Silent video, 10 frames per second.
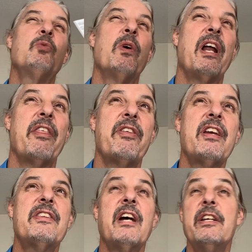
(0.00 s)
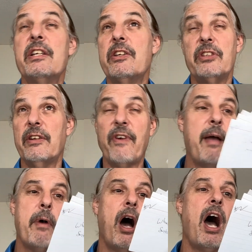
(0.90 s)
what I think the idea is, and if
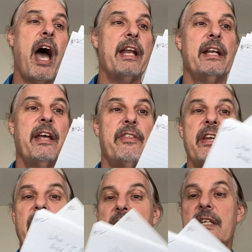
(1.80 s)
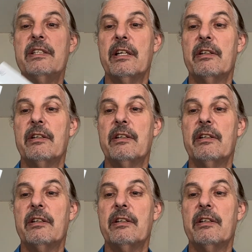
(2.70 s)
I'm hot and I think I need to